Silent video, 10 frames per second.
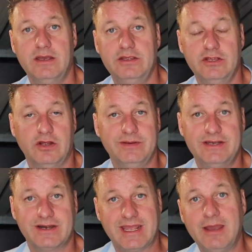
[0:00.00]

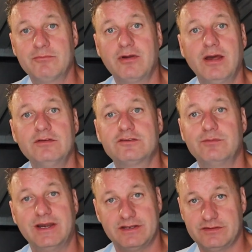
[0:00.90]
either campgrounds
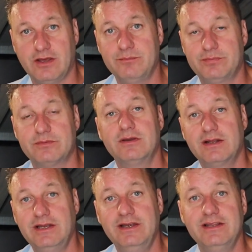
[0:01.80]
where the dump
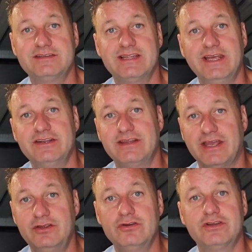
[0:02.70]
clearly stated
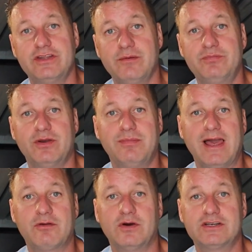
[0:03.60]
that you could dump your
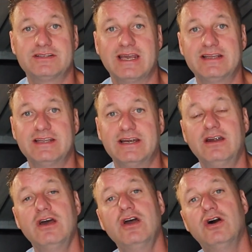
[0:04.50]
black water tank there,
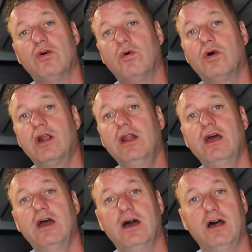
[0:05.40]
or
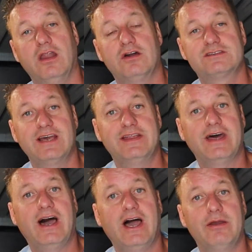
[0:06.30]
alongside
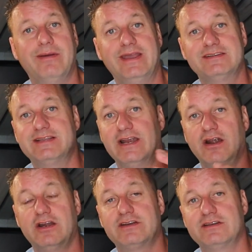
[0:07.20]
the highways there
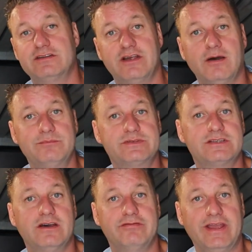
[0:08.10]
are
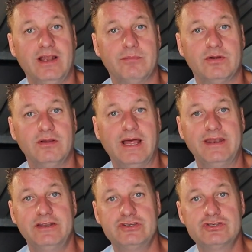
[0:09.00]
dumps available,
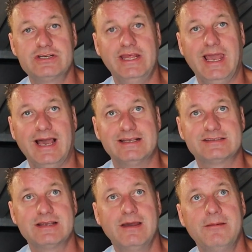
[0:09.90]
and it usually has